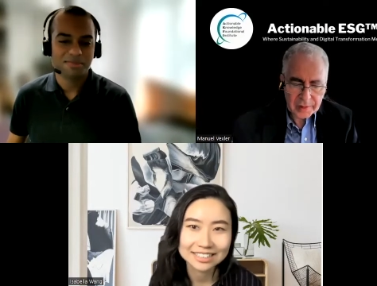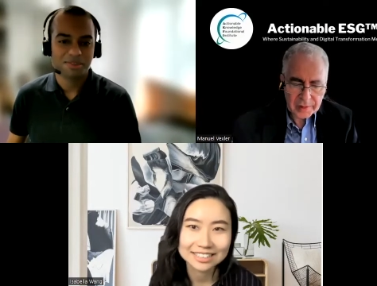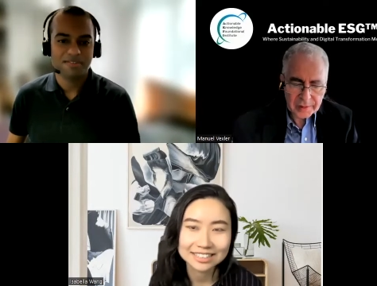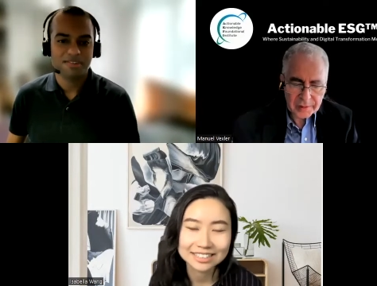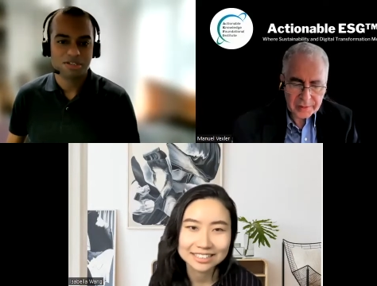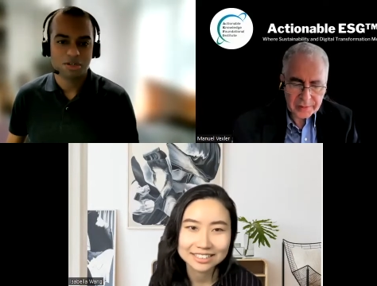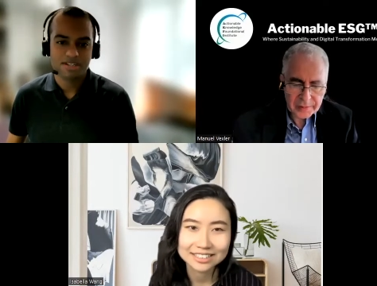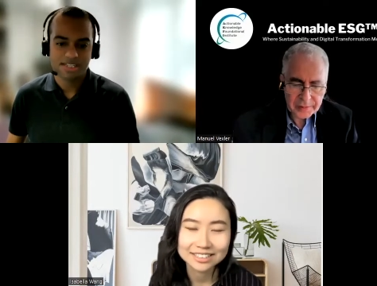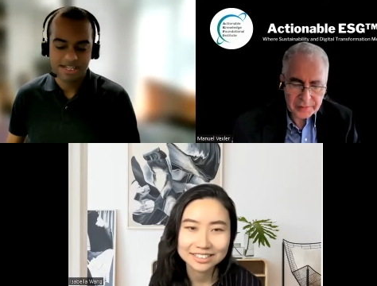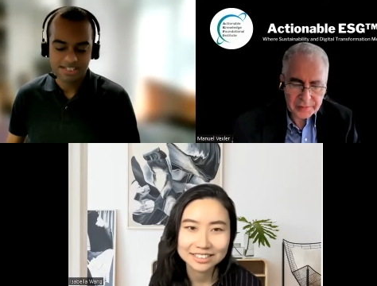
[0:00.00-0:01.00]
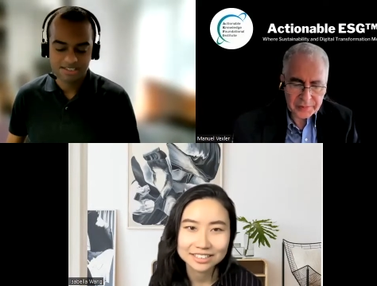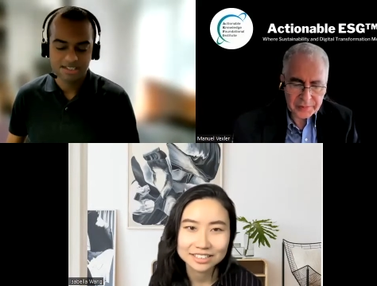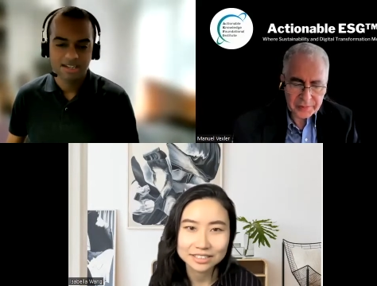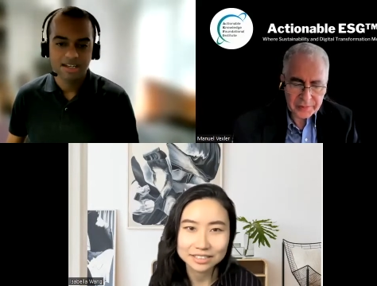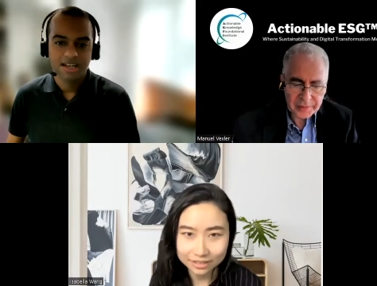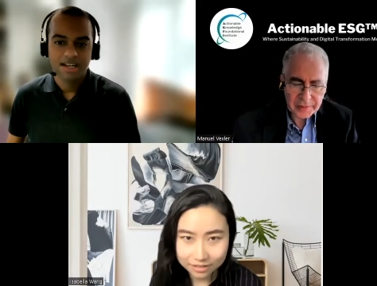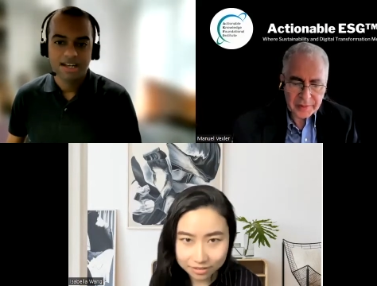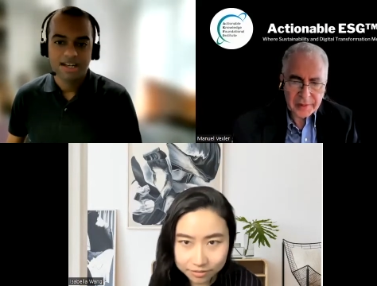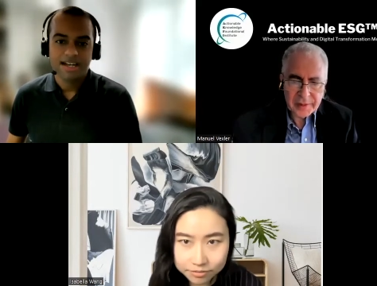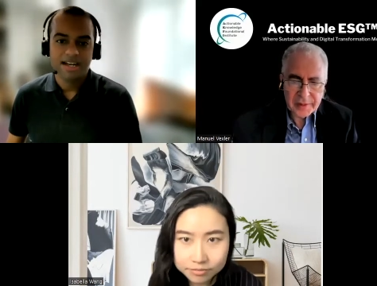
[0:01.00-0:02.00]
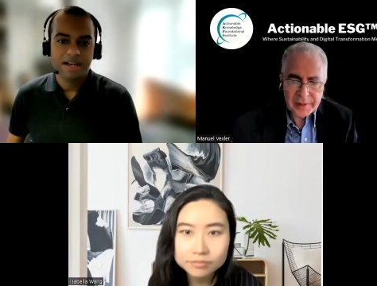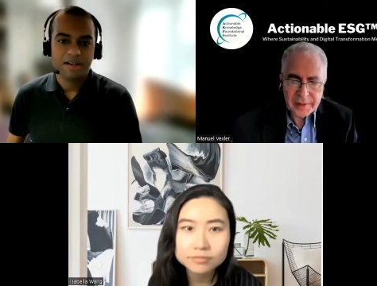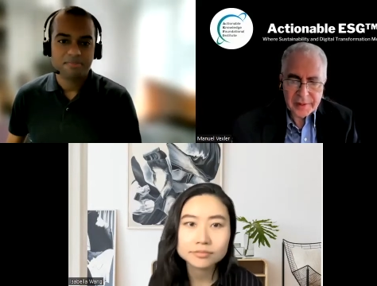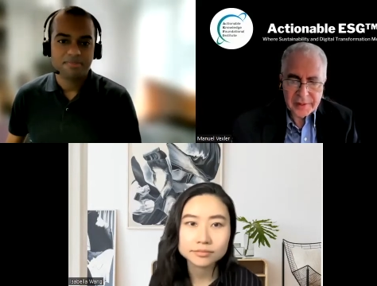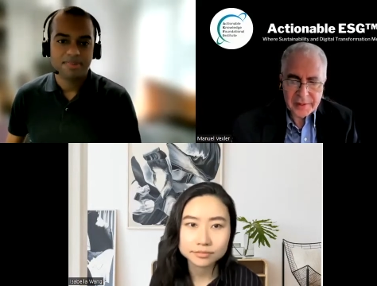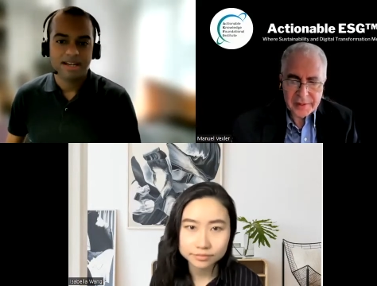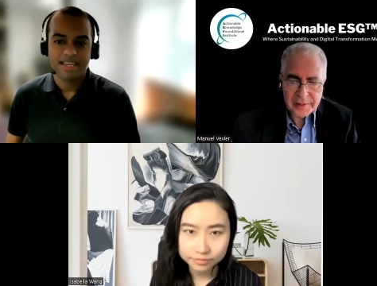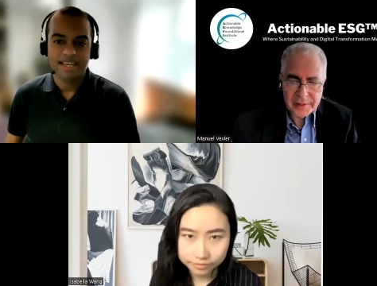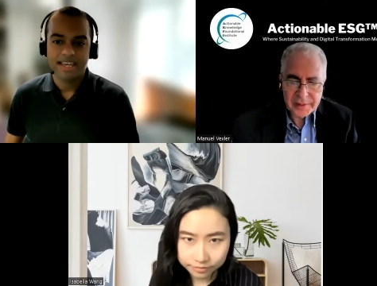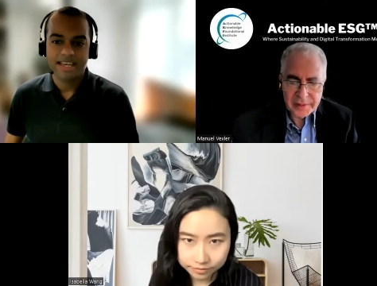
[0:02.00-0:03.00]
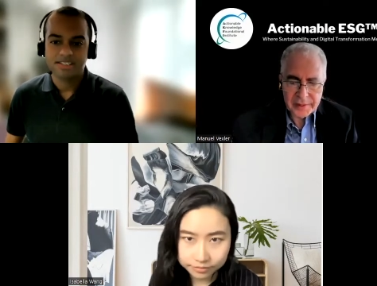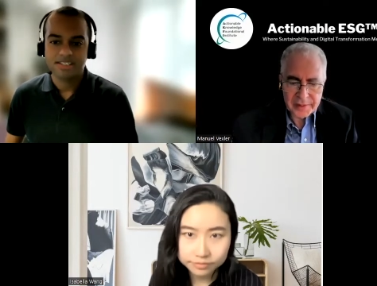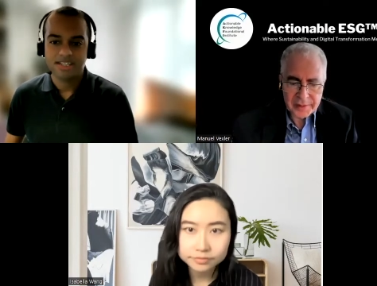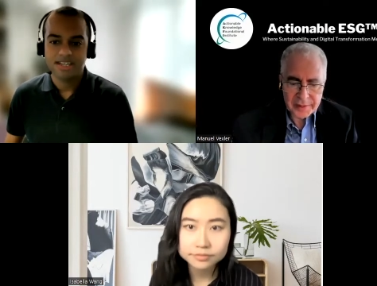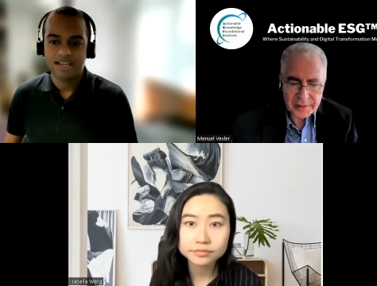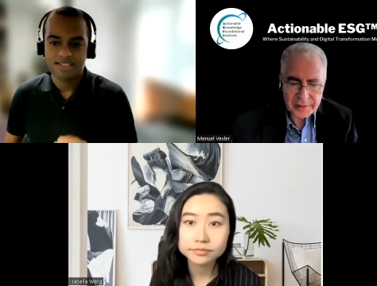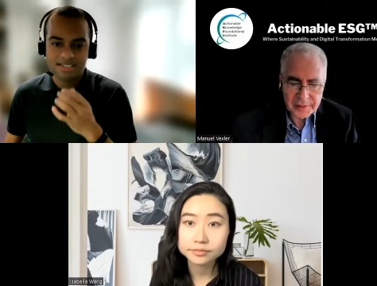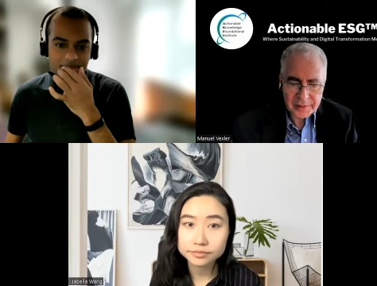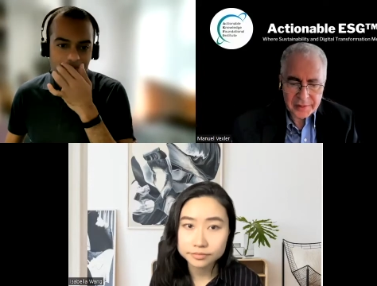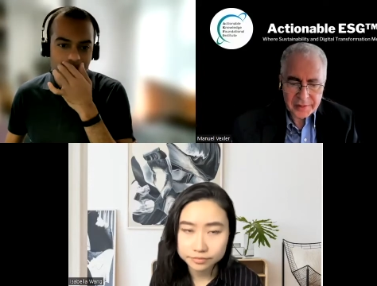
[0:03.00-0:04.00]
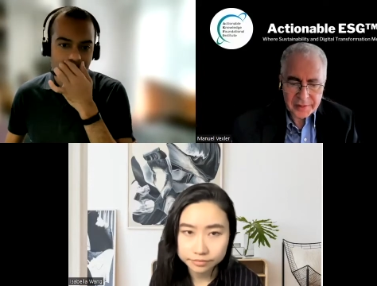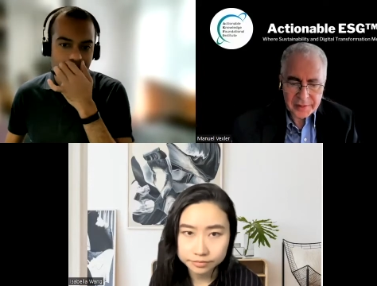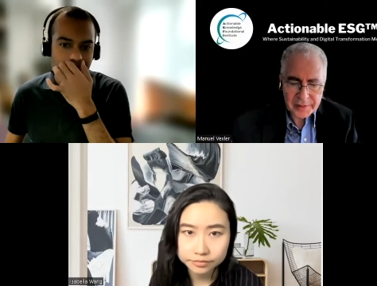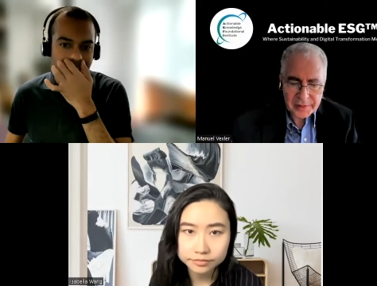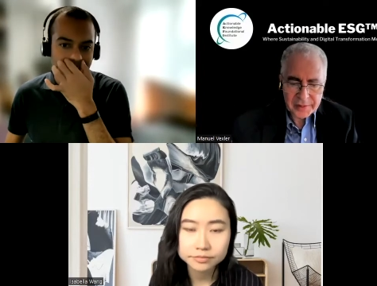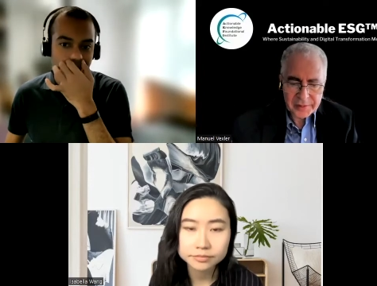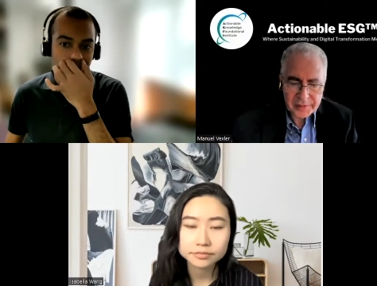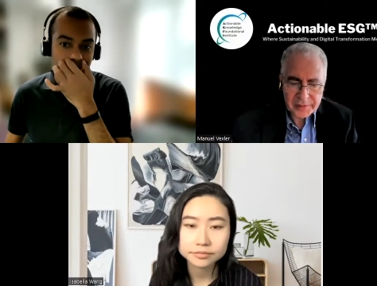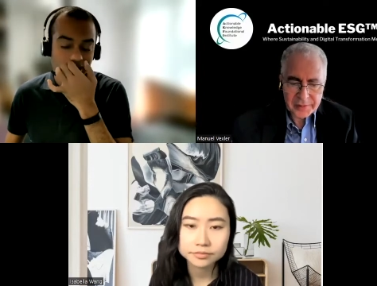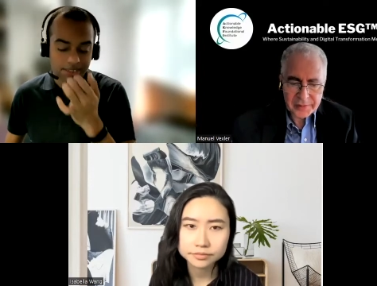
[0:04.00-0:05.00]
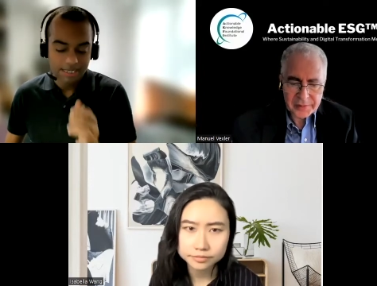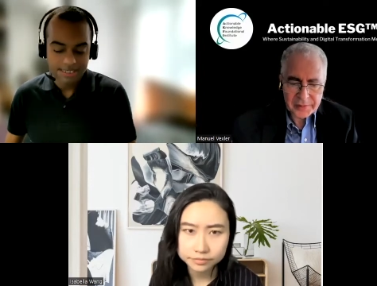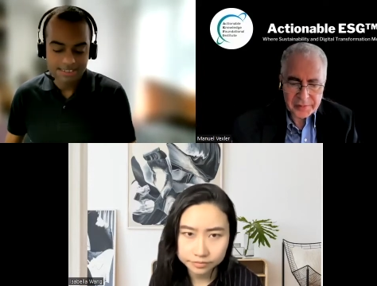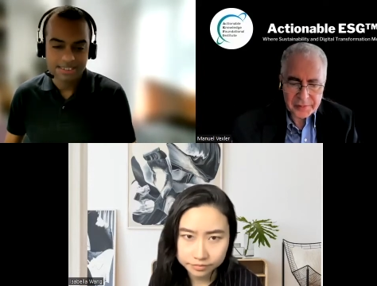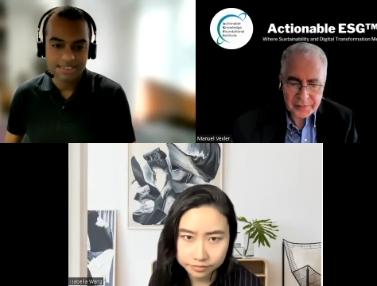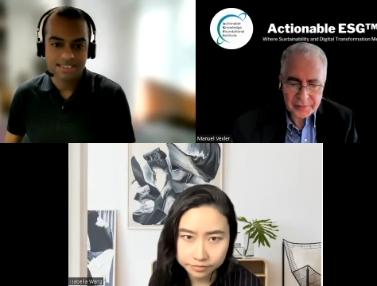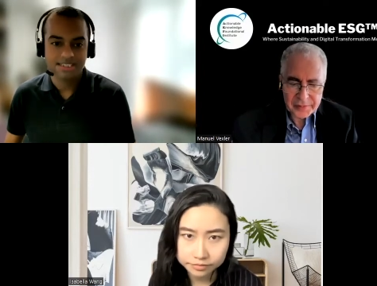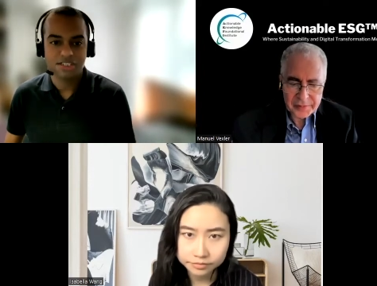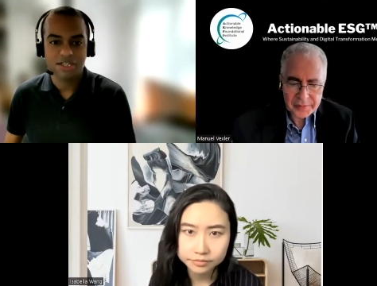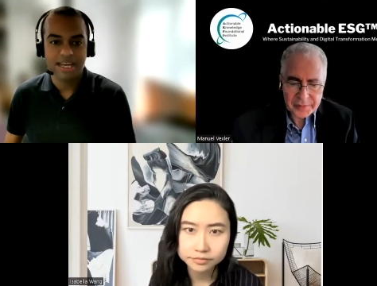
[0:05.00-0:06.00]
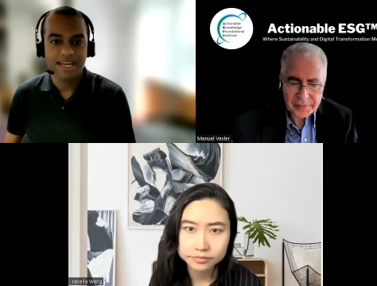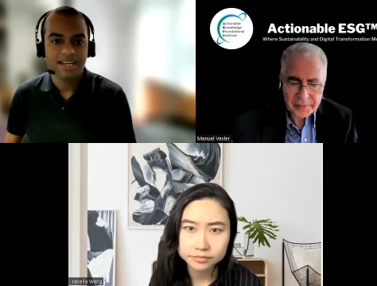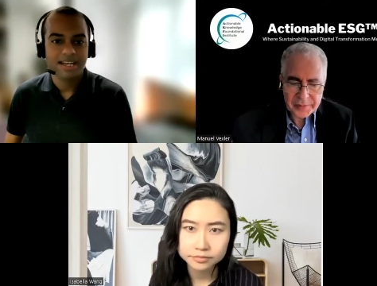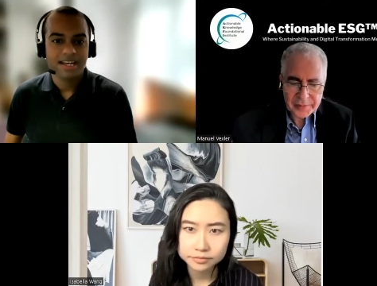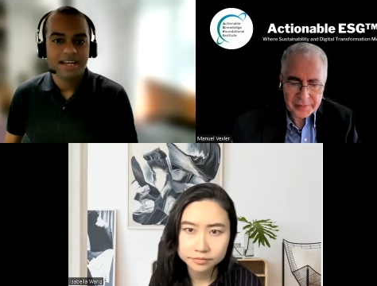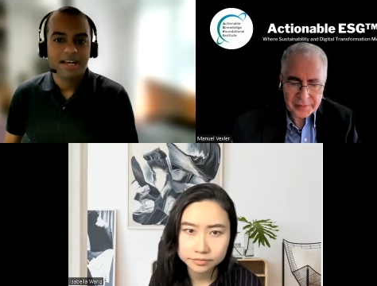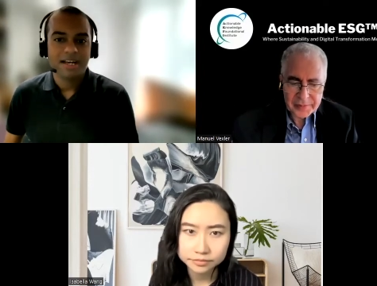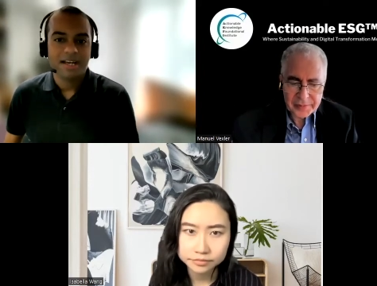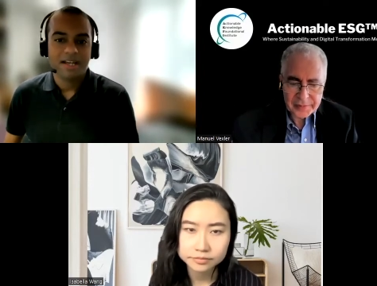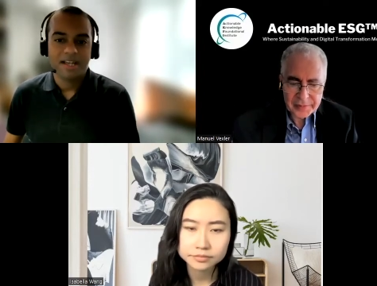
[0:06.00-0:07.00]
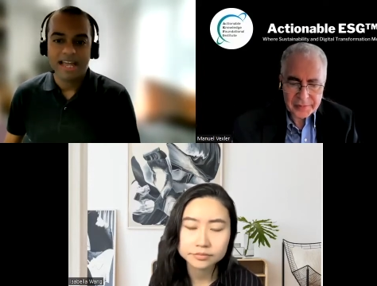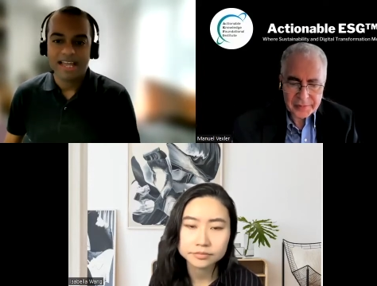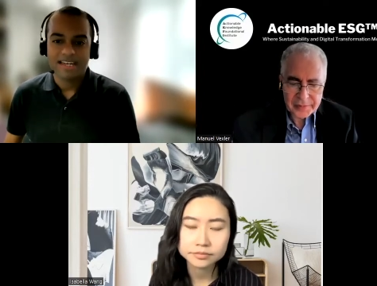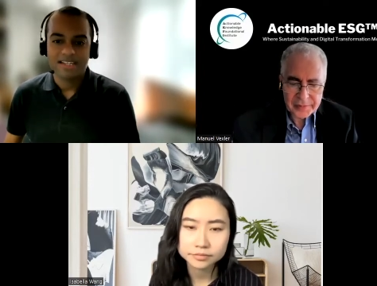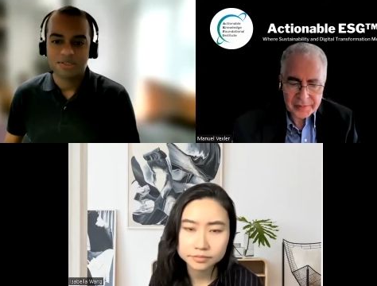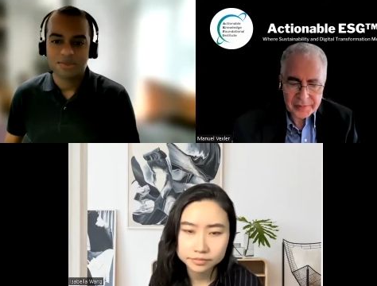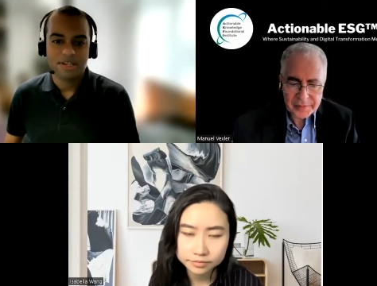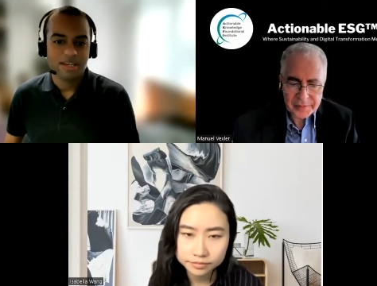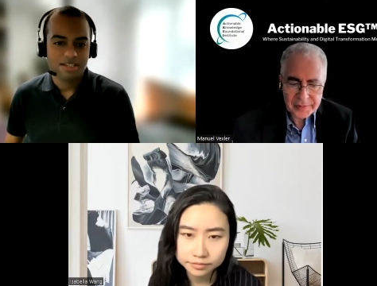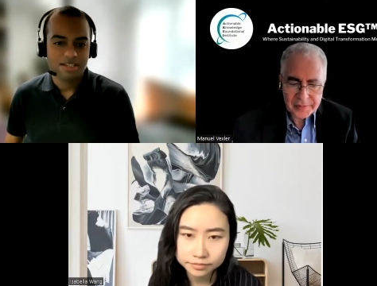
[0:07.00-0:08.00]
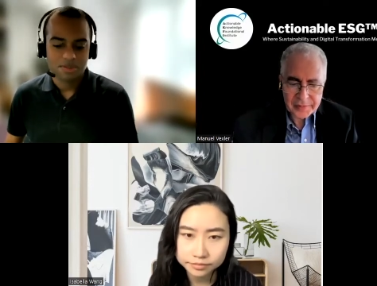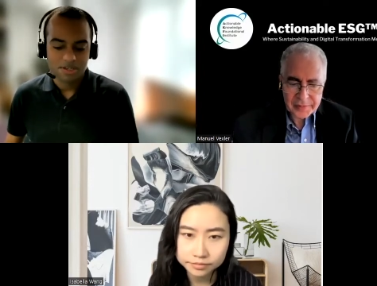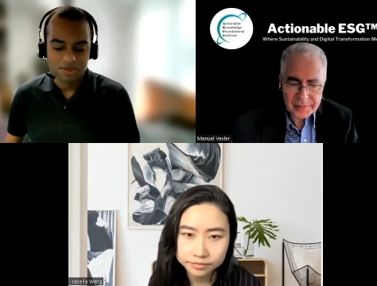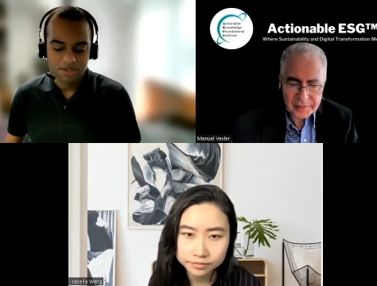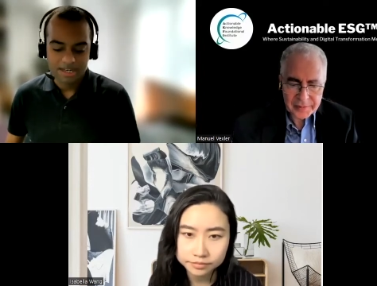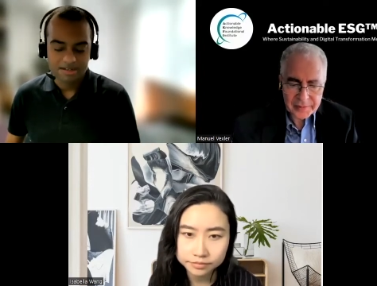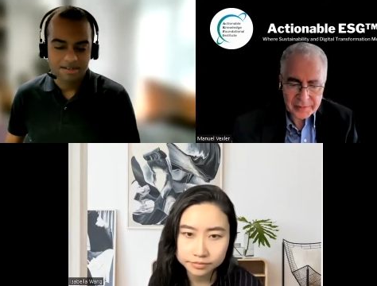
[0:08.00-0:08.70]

Speaker 1: to have this conversation. Um, I think ESG has never been as hot as it is today. Uh, and it's only it's only going to get